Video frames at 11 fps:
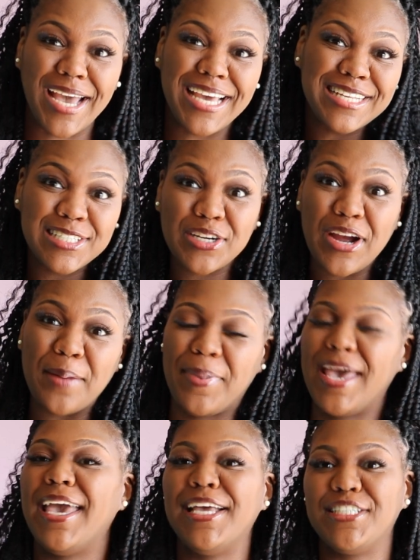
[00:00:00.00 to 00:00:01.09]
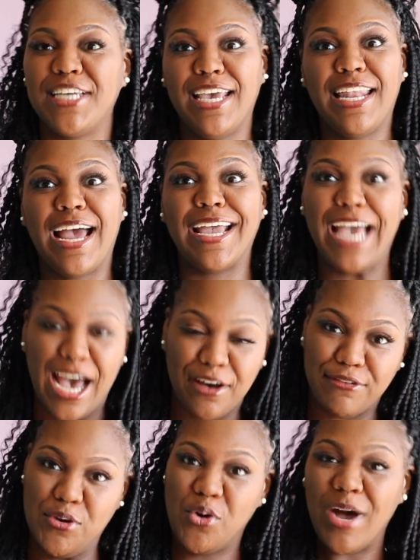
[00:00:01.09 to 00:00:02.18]
Instagram page, and I got a
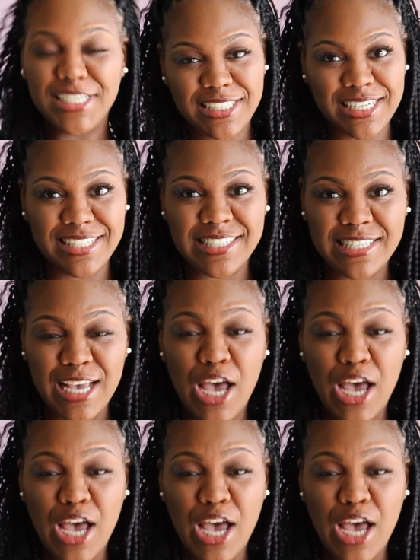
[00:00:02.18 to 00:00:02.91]
few questions.